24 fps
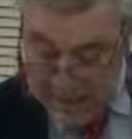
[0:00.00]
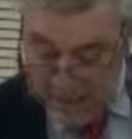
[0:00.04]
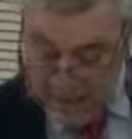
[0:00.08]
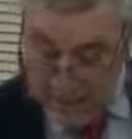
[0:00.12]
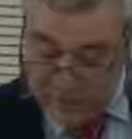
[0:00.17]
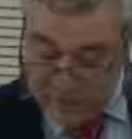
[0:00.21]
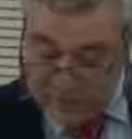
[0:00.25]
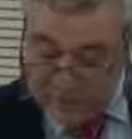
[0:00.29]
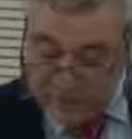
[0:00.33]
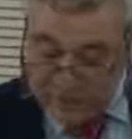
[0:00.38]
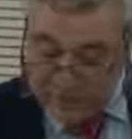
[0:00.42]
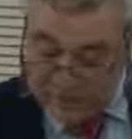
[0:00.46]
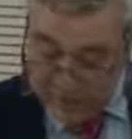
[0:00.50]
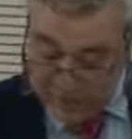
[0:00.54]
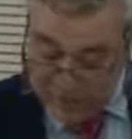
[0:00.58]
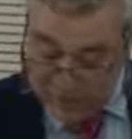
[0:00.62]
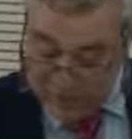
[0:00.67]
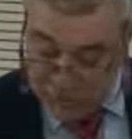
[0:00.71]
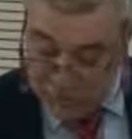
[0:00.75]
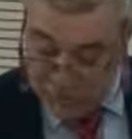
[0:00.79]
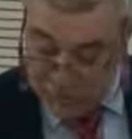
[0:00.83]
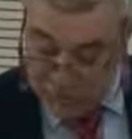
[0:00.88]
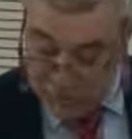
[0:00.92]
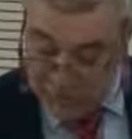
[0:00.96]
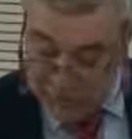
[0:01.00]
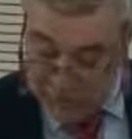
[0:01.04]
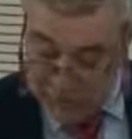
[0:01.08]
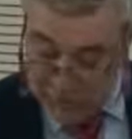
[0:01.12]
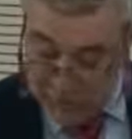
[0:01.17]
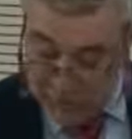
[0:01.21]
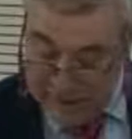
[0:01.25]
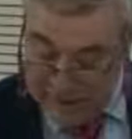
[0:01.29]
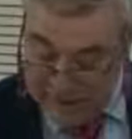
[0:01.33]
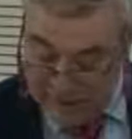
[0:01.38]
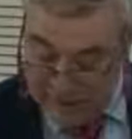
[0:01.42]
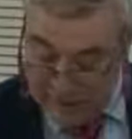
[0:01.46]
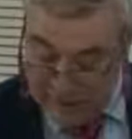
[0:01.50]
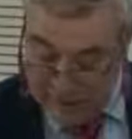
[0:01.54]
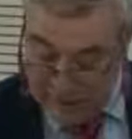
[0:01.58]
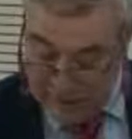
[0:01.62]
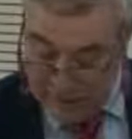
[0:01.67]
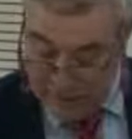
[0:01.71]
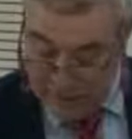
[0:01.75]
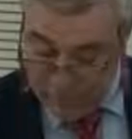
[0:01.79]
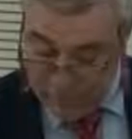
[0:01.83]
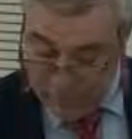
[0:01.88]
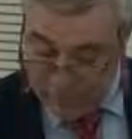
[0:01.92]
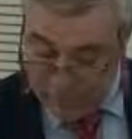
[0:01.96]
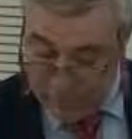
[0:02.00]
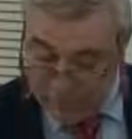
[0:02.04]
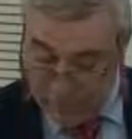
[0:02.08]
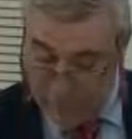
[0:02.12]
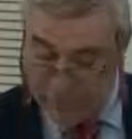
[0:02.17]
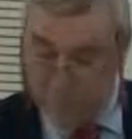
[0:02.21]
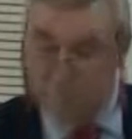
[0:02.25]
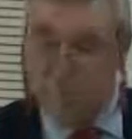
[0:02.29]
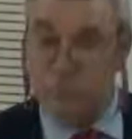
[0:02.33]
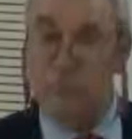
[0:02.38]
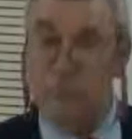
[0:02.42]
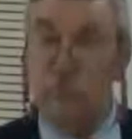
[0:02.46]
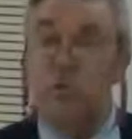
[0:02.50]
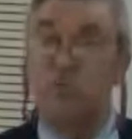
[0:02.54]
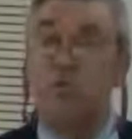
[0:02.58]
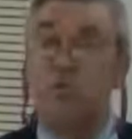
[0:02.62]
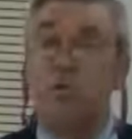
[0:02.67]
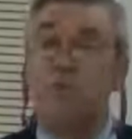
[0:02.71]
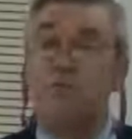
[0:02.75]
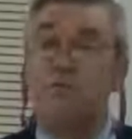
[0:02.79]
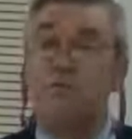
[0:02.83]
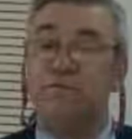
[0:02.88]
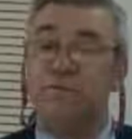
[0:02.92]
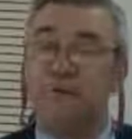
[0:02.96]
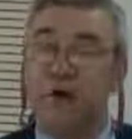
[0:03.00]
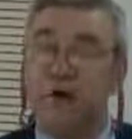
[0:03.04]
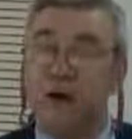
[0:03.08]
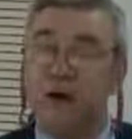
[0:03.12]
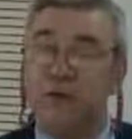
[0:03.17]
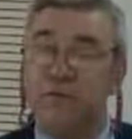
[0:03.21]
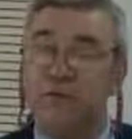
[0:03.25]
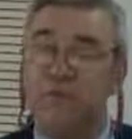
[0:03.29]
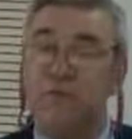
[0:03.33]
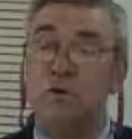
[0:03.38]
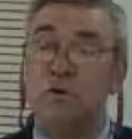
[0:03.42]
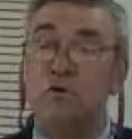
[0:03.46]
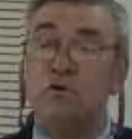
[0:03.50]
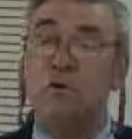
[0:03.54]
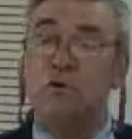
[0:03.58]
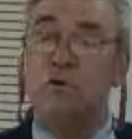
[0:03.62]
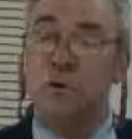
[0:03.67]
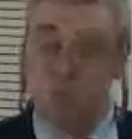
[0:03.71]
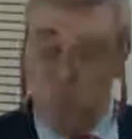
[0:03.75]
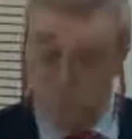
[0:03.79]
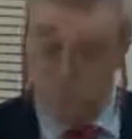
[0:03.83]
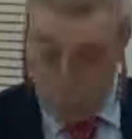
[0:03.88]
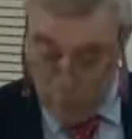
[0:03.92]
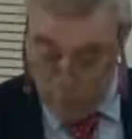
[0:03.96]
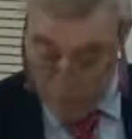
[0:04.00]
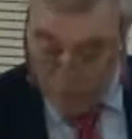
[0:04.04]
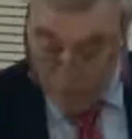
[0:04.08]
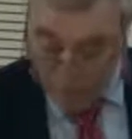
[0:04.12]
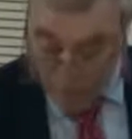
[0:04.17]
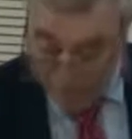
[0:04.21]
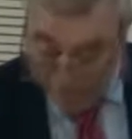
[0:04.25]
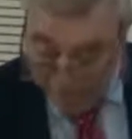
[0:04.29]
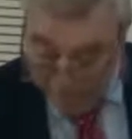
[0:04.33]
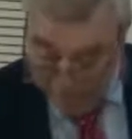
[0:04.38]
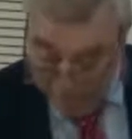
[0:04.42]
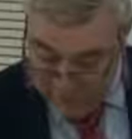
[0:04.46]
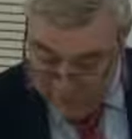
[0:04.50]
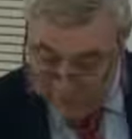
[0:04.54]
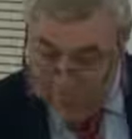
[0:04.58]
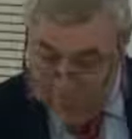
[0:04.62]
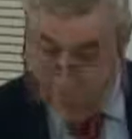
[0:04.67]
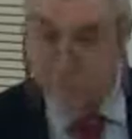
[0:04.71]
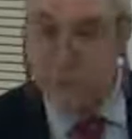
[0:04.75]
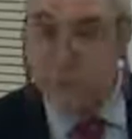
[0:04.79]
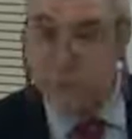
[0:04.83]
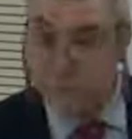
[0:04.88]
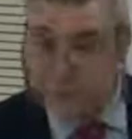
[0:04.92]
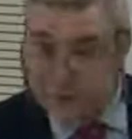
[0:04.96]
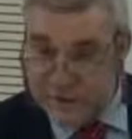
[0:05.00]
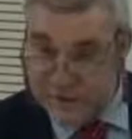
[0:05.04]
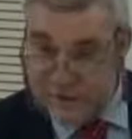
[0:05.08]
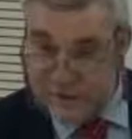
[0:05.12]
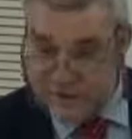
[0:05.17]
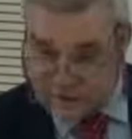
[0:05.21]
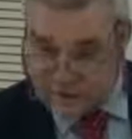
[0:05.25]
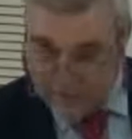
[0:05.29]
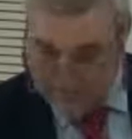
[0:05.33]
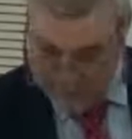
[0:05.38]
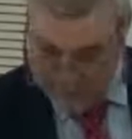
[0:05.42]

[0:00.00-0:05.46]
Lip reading: the deduction in the estimate books from 2.5 to 2.1 this